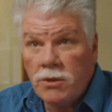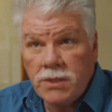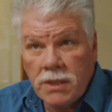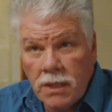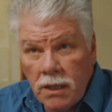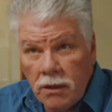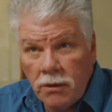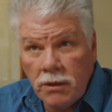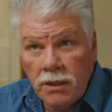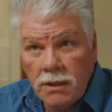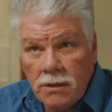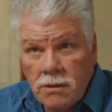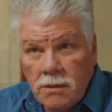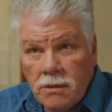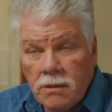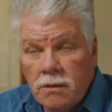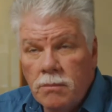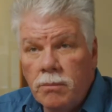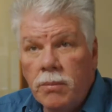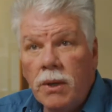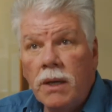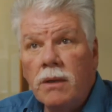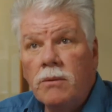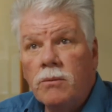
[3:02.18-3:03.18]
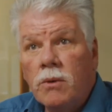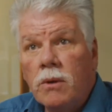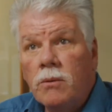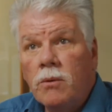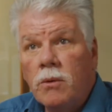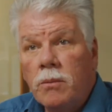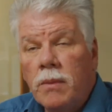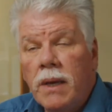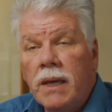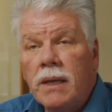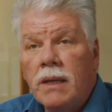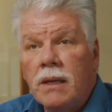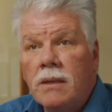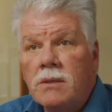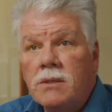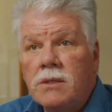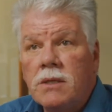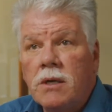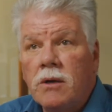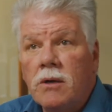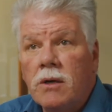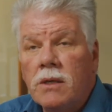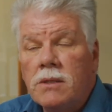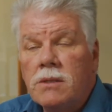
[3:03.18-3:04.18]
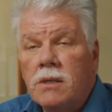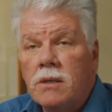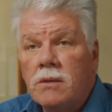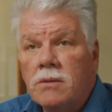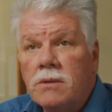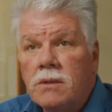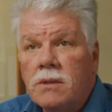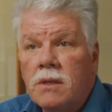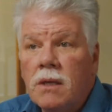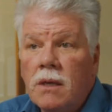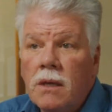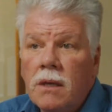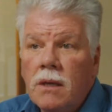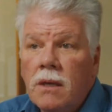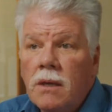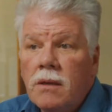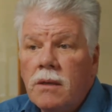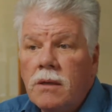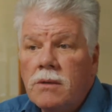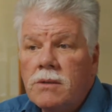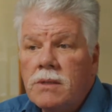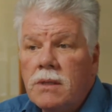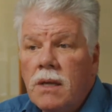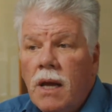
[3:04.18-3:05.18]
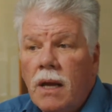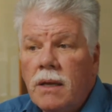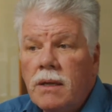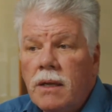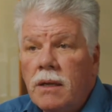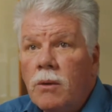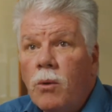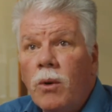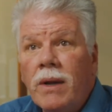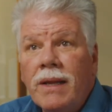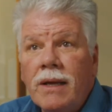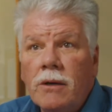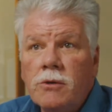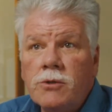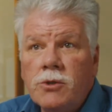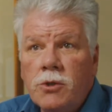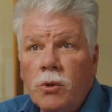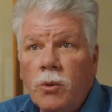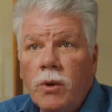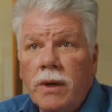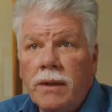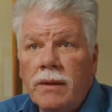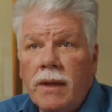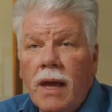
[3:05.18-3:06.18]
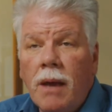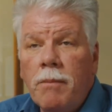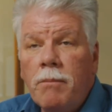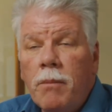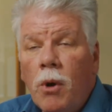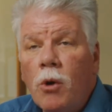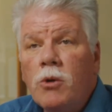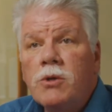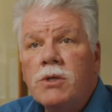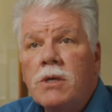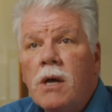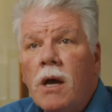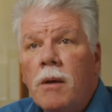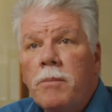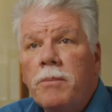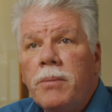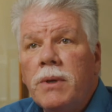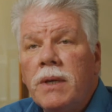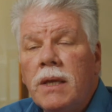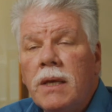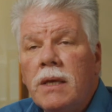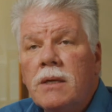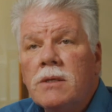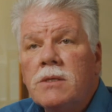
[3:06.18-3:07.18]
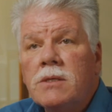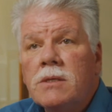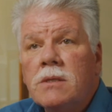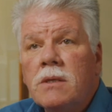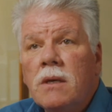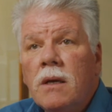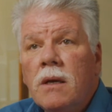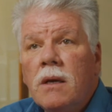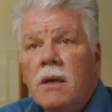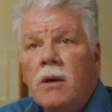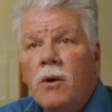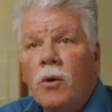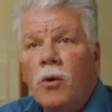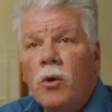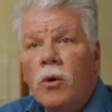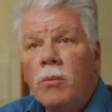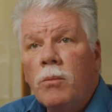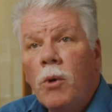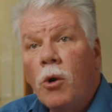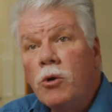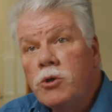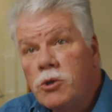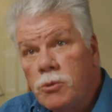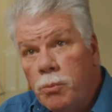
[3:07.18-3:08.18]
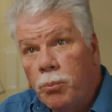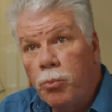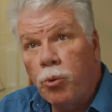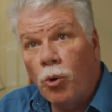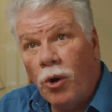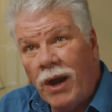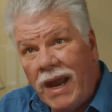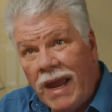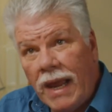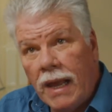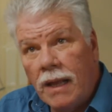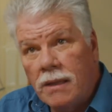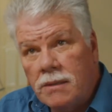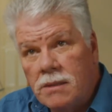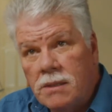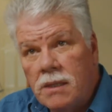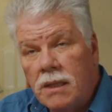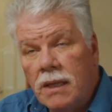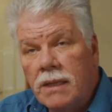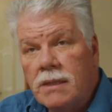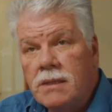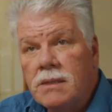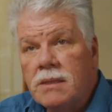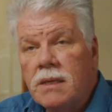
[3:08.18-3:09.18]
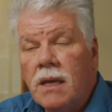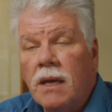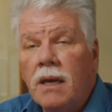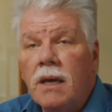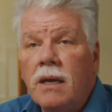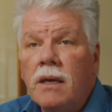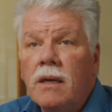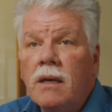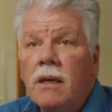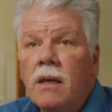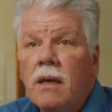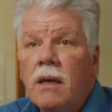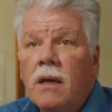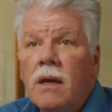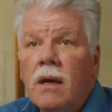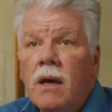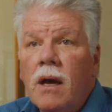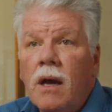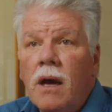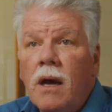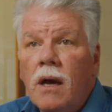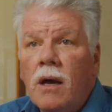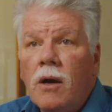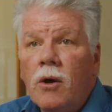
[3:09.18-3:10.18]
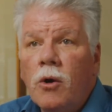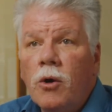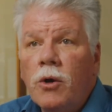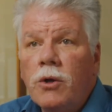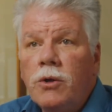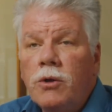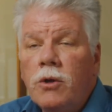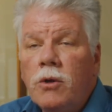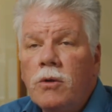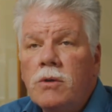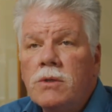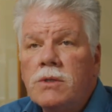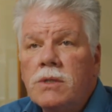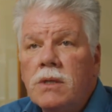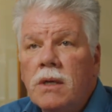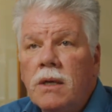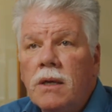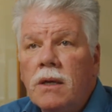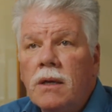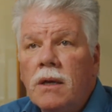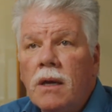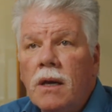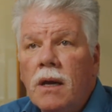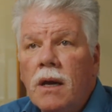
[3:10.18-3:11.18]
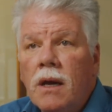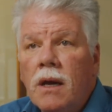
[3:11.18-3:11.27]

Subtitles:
series, but we're making series. There's not anyone else doing that. Most companies, or most brands, let's say, are using